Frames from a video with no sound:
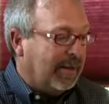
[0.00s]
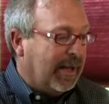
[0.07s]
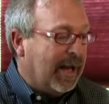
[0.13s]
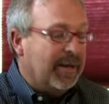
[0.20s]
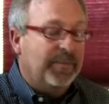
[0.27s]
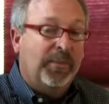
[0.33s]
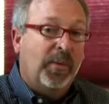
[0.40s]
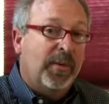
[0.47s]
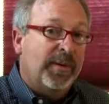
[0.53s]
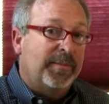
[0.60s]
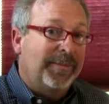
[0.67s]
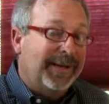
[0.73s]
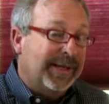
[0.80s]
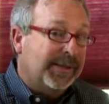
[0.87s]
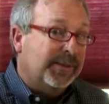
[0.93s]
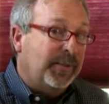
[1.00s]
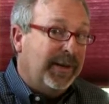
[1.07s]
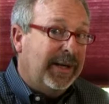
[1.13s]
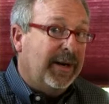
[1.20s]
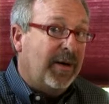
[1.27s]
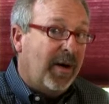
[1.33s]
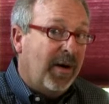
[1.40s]
that important because we
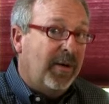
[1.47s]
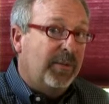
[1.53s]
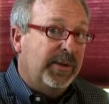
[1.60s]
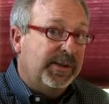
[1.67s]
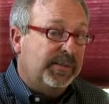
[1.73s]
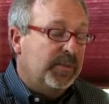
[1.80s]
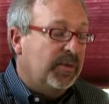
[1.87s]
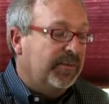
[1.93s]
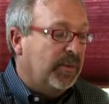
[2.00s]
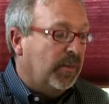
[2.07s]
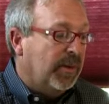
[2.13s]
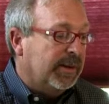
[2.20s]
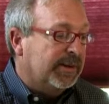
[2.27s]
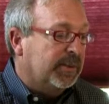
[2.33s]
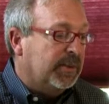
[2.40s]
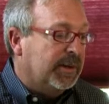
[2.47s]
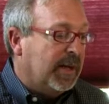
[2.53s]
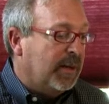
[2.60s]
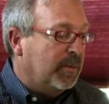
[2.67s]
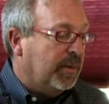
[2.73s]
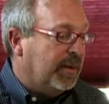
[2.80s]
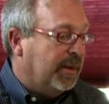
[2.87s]
can always move it once we're
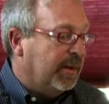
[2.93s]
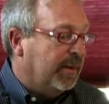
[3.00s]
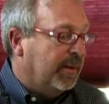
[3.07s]
done with it.